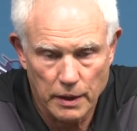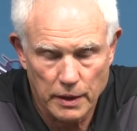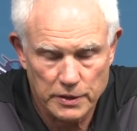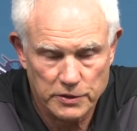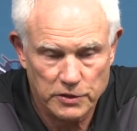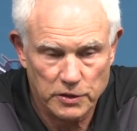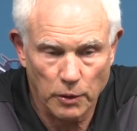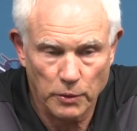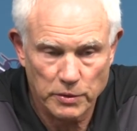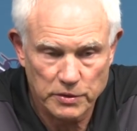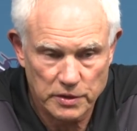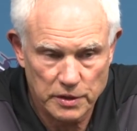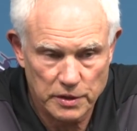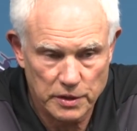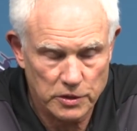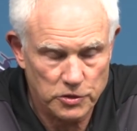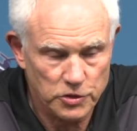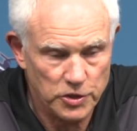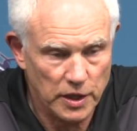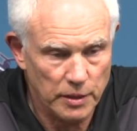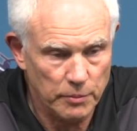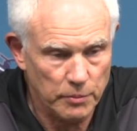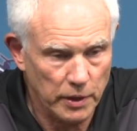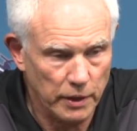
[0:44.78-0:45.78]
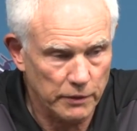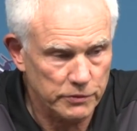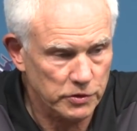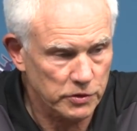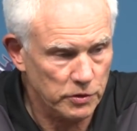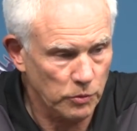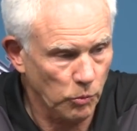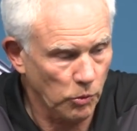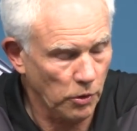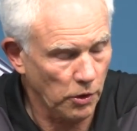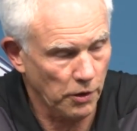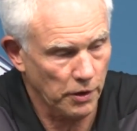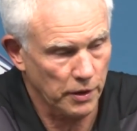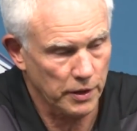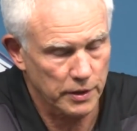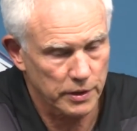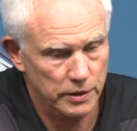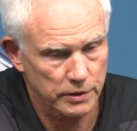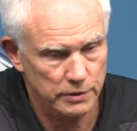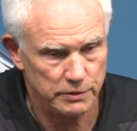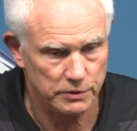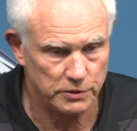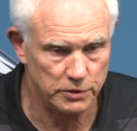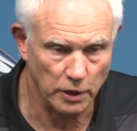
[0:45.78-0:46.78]
He's always in the gym, loves to work.
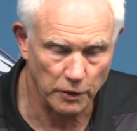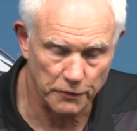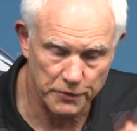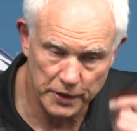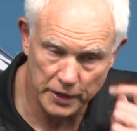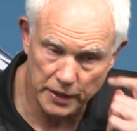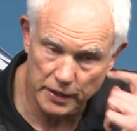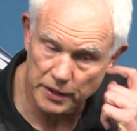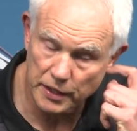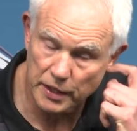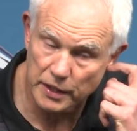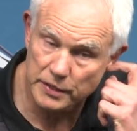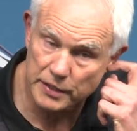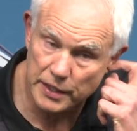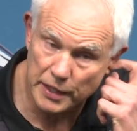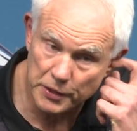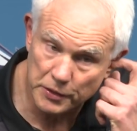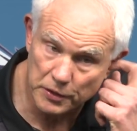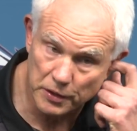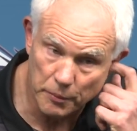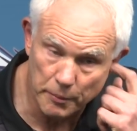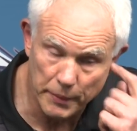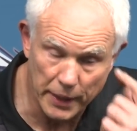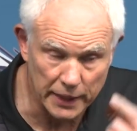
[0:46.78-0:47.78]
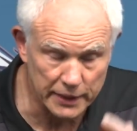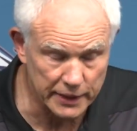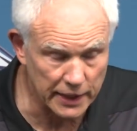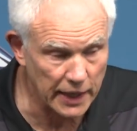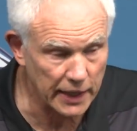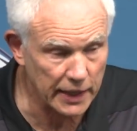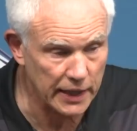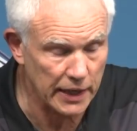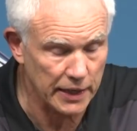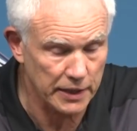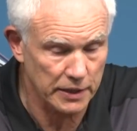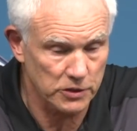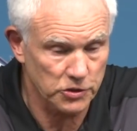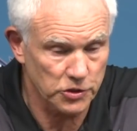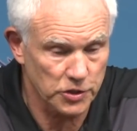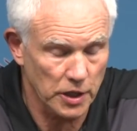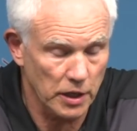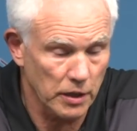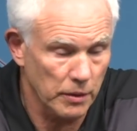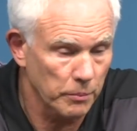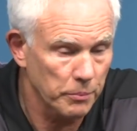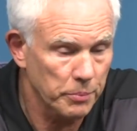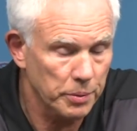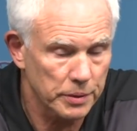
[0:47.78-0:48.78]
So if he can continue to make that kind of
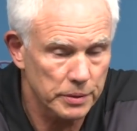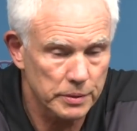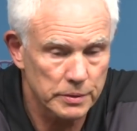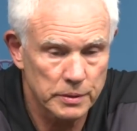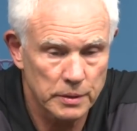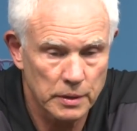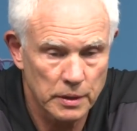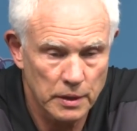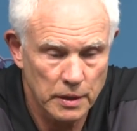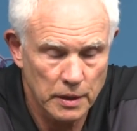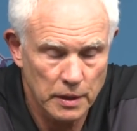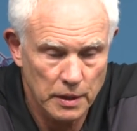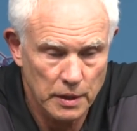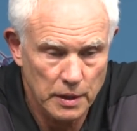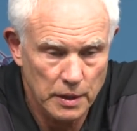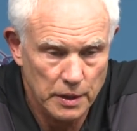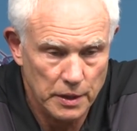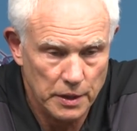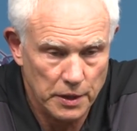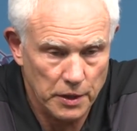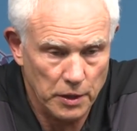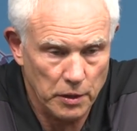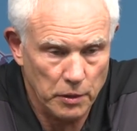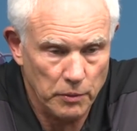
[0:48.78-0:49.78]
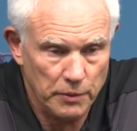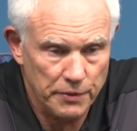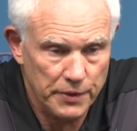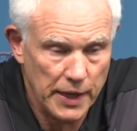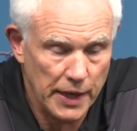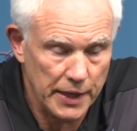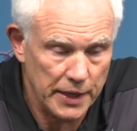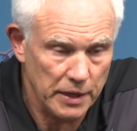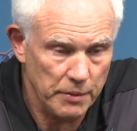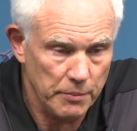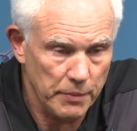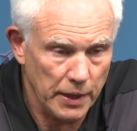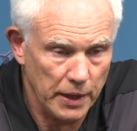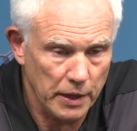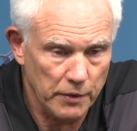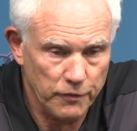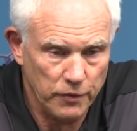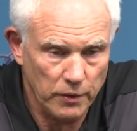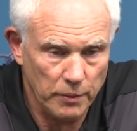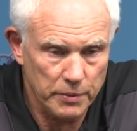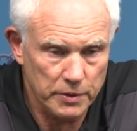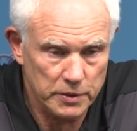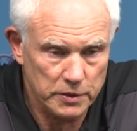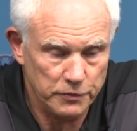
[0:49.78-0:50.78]
jump, you know, that he made
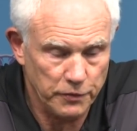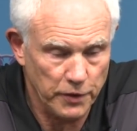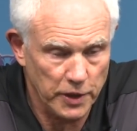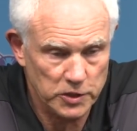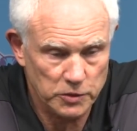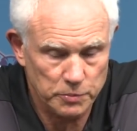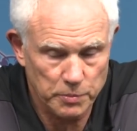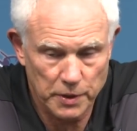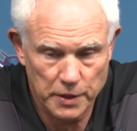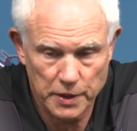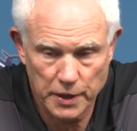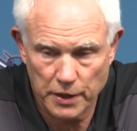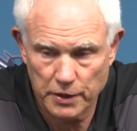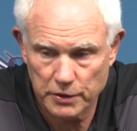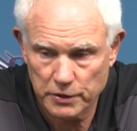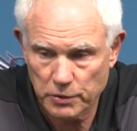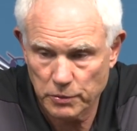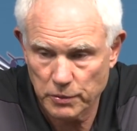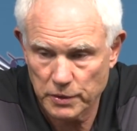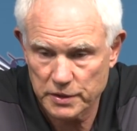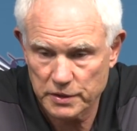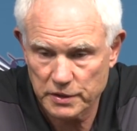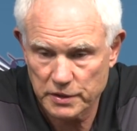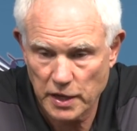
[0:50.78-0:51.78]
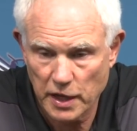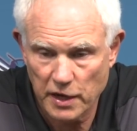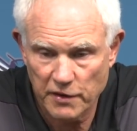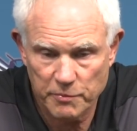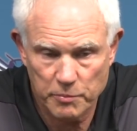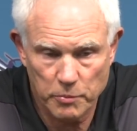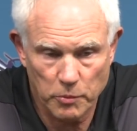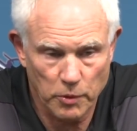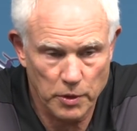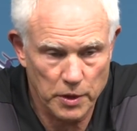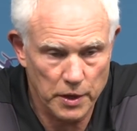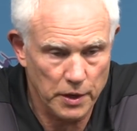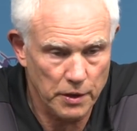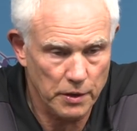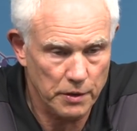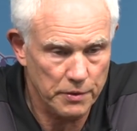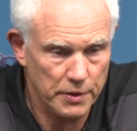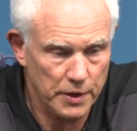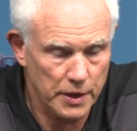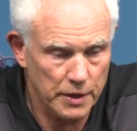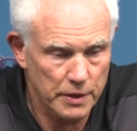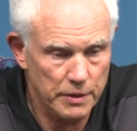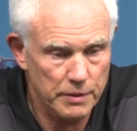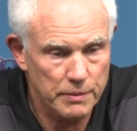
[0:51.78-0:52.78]
from his freshman year to his sophomore year,
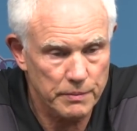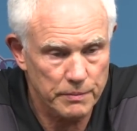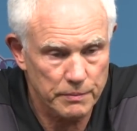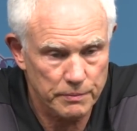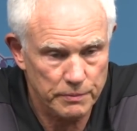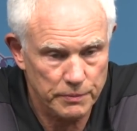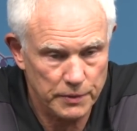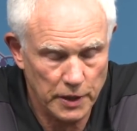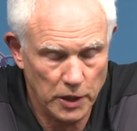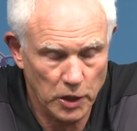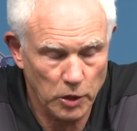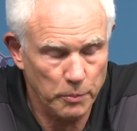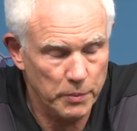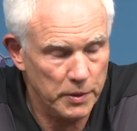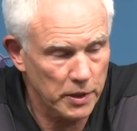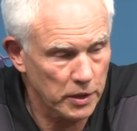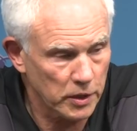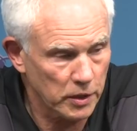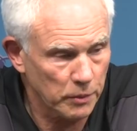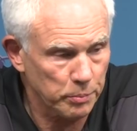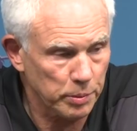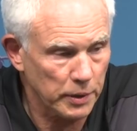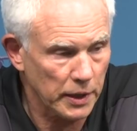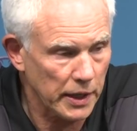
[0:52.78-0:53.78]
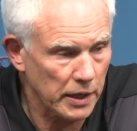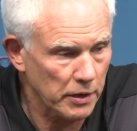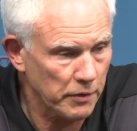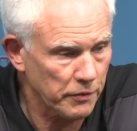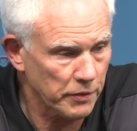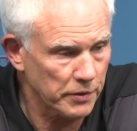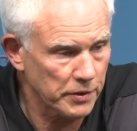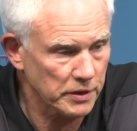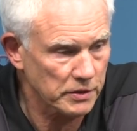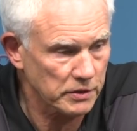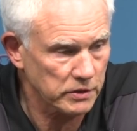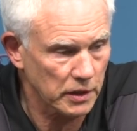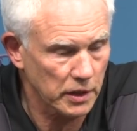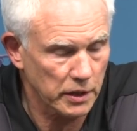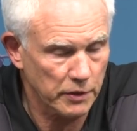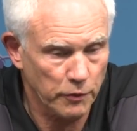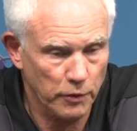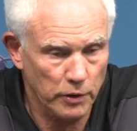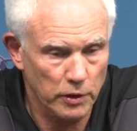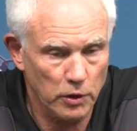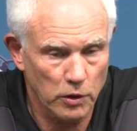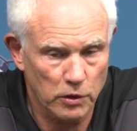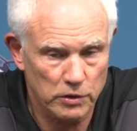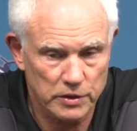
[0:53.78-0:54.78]
then he'll be a good player for this league
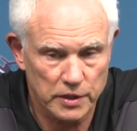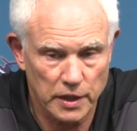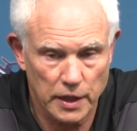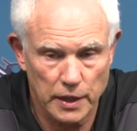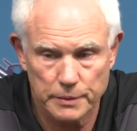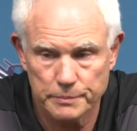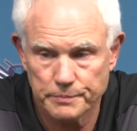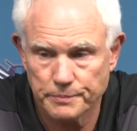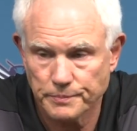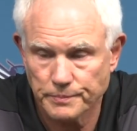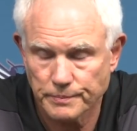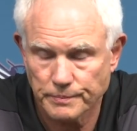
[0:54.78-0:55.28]
for a long time.